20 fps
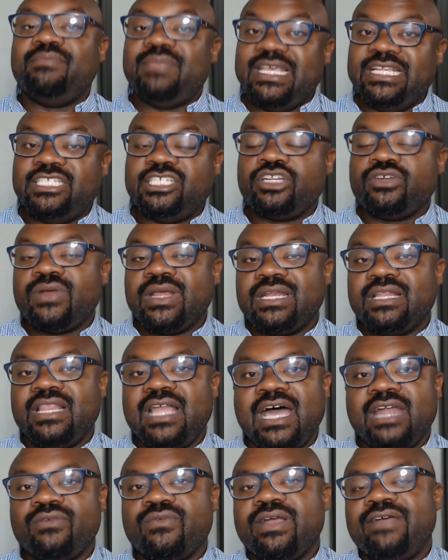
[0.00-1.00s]
They generate a
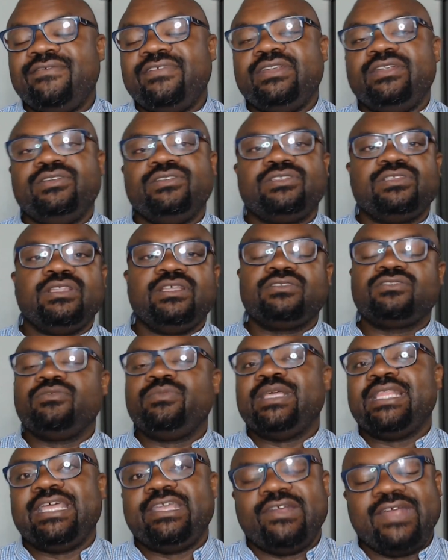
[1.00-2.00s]
lot of revenue. So this will be
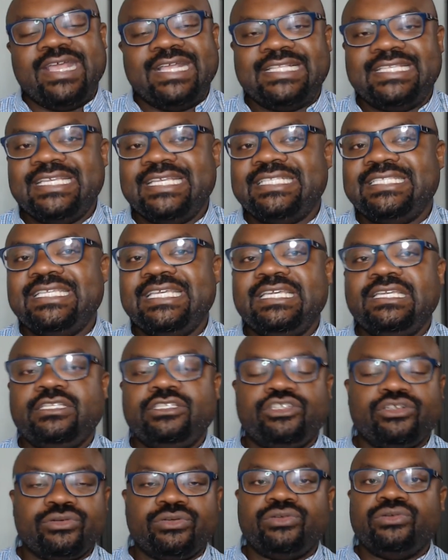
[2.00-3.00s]
like your AT&Ts,
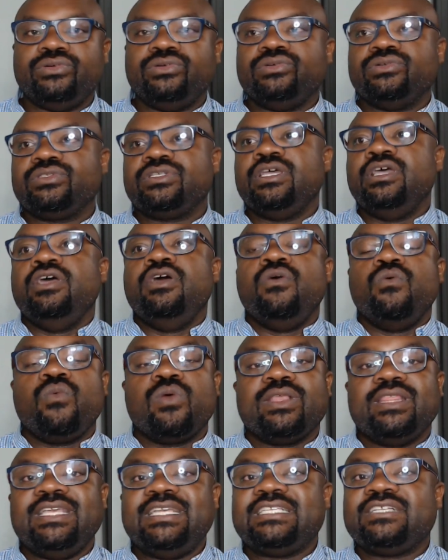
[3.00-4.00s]
your Googles, where
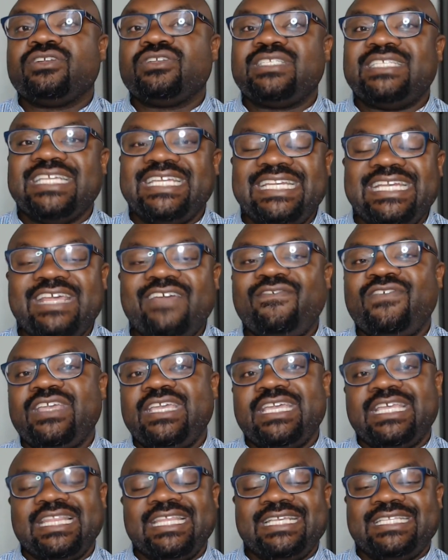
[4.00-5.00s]
these are
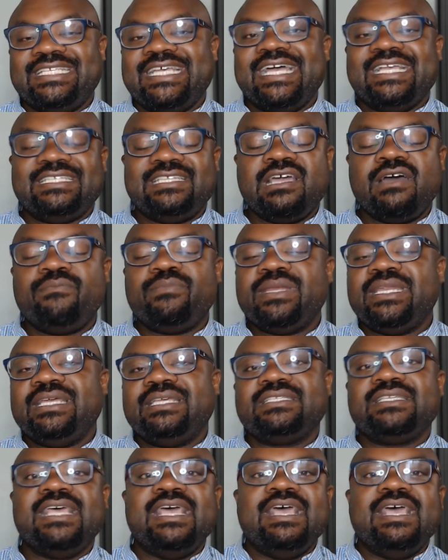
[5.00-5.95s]
significantly sized companies